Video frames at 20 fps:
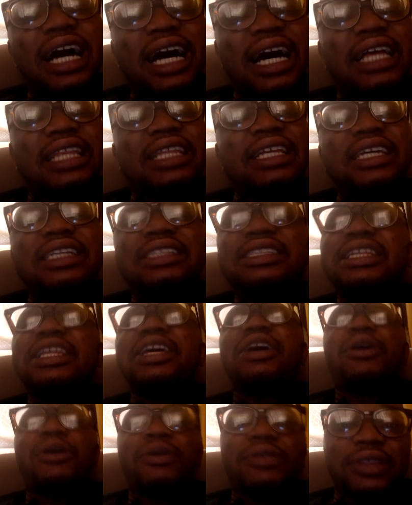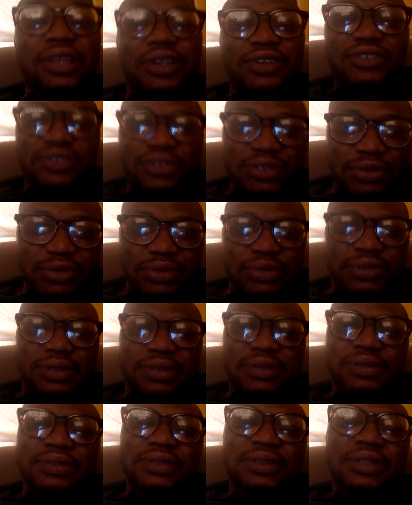and easily understood?
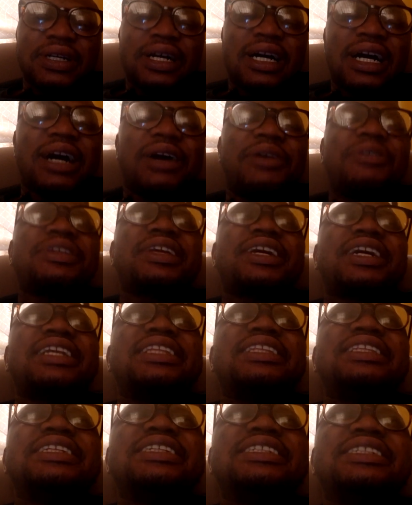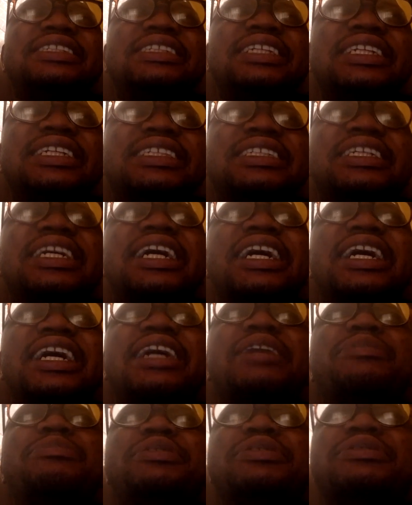How can this
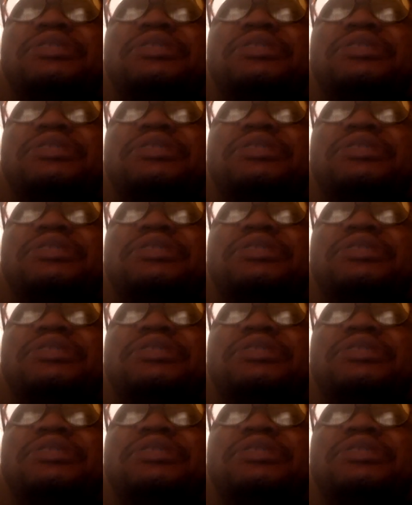data be